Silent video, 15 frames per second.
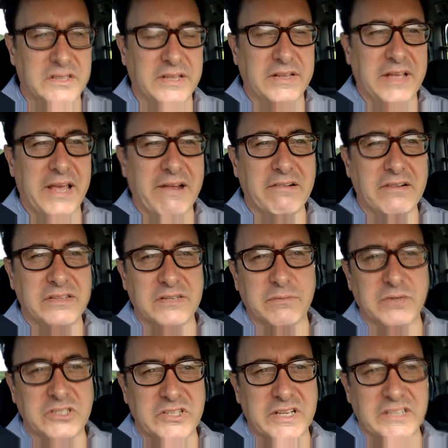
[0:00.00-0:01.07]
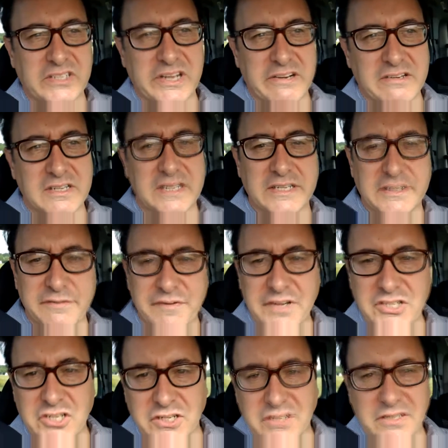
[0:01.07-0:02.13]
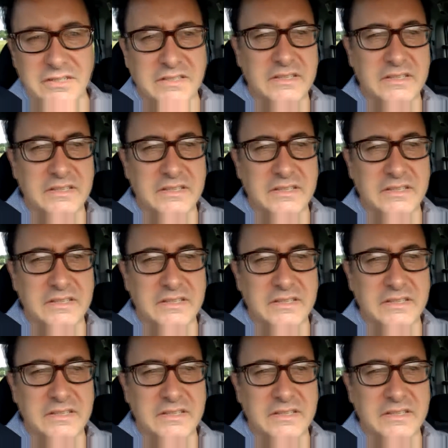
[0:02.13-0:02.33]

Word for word: in the areas in which they're seriously deficient,